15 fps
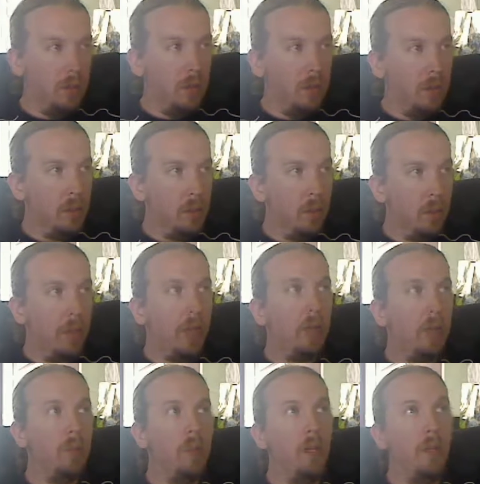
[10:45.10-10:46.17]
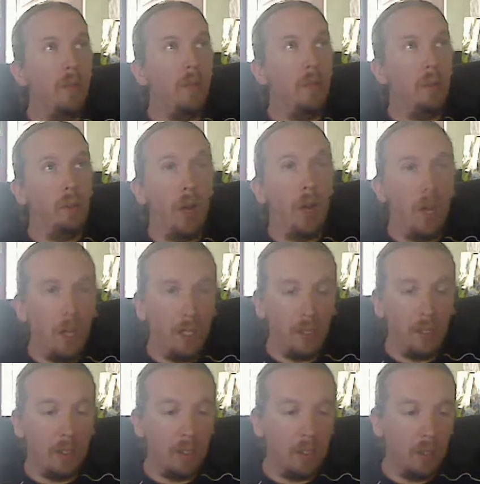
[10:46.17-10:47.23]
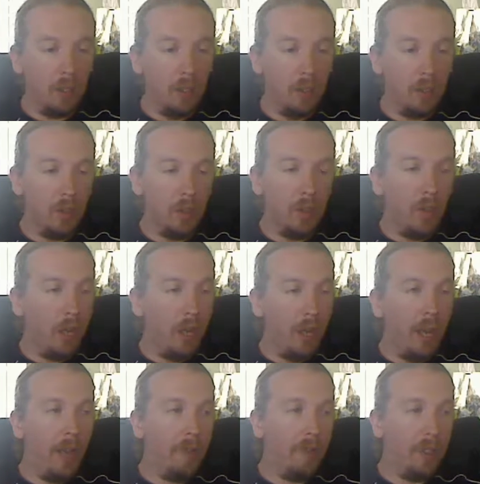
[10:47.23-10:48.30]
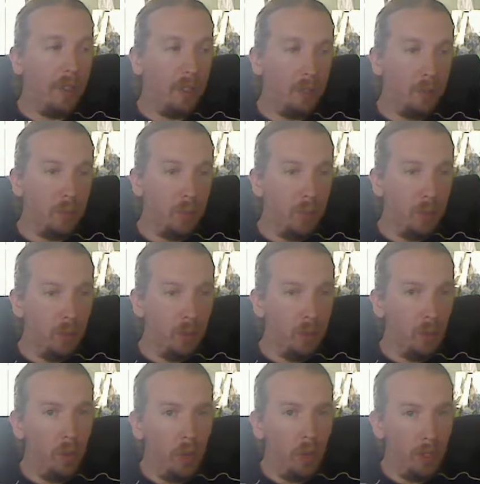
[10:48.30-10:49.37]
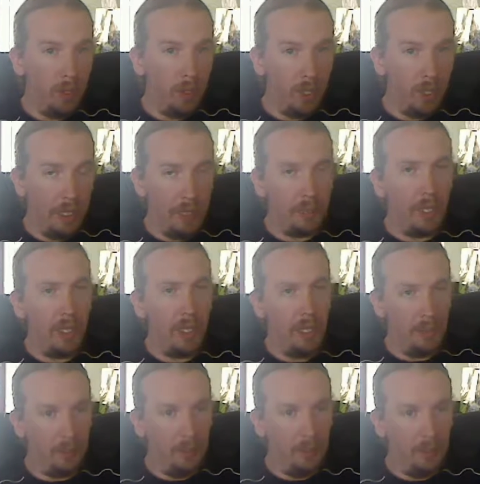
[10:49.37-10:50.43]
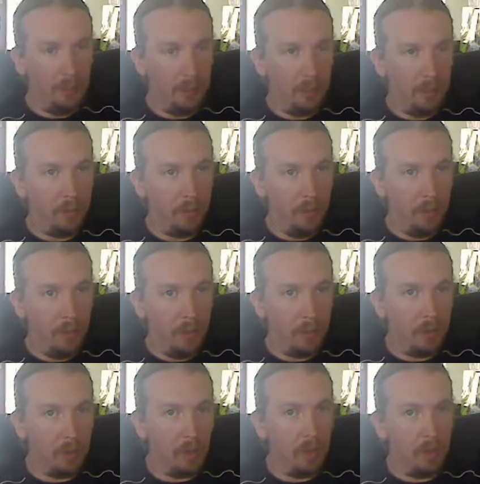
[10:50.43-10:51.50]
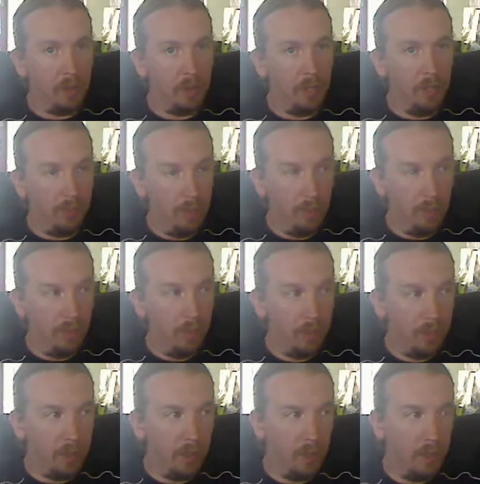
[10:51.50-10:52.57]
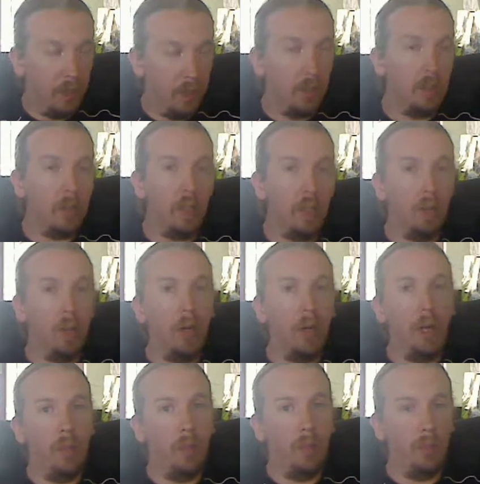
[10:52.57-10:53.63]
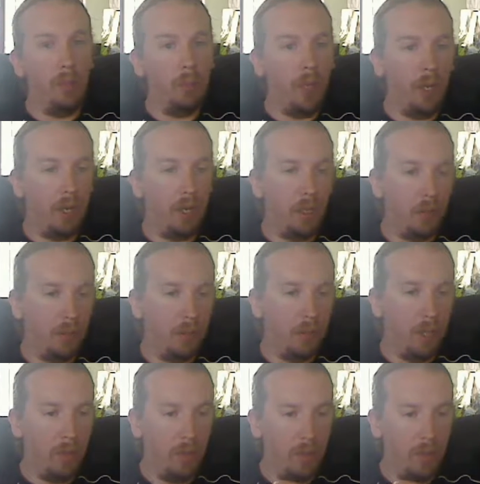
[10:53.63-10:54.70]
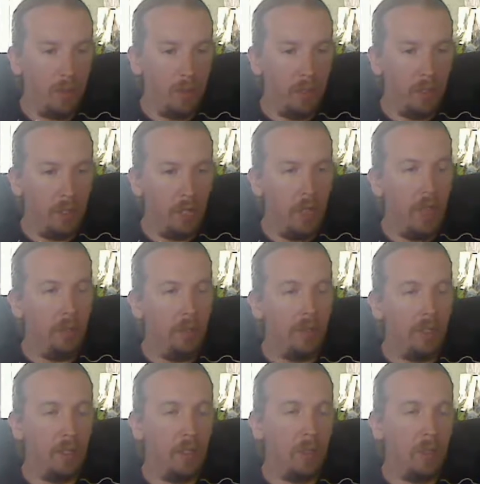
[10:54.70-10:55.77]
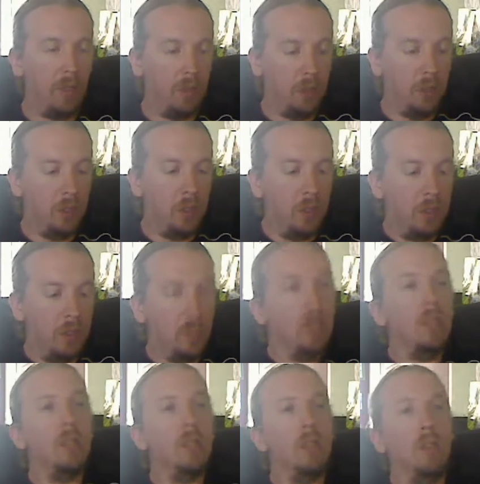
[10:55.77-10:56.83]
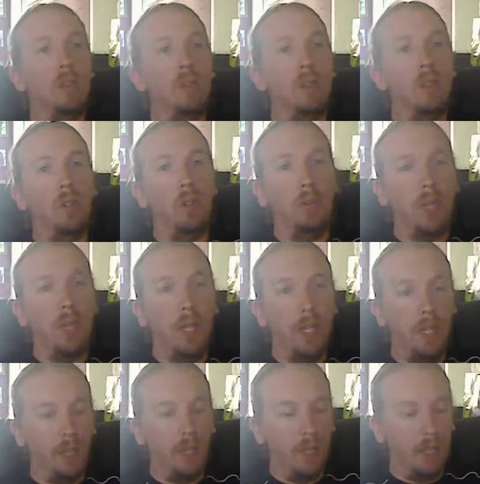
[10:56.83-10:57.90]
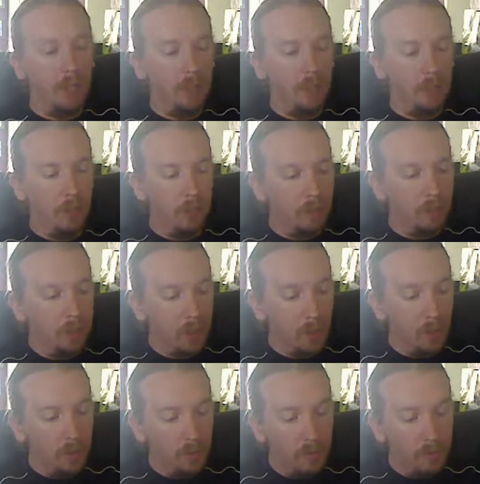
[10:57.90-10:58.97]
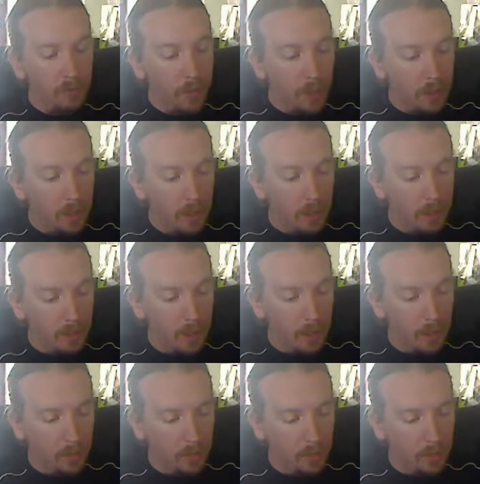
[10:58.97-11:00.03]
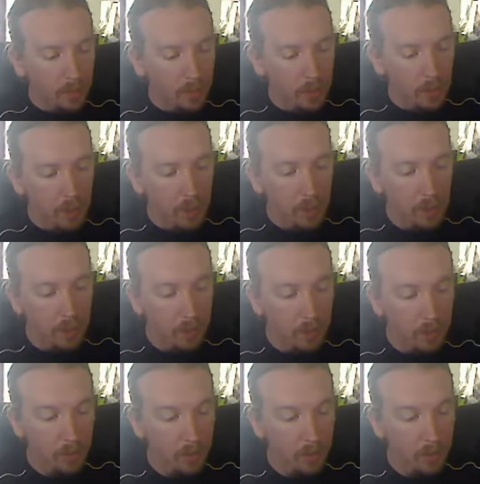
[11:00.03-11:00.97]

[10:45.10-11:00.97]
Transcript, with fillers: the bottom of the pot goes about a half inch below the water at its highest level. So the siphon comes in to the bottom of the pot only about a half inch. So it should only be hitting the Hydroton. So that's how I set up each one of these. And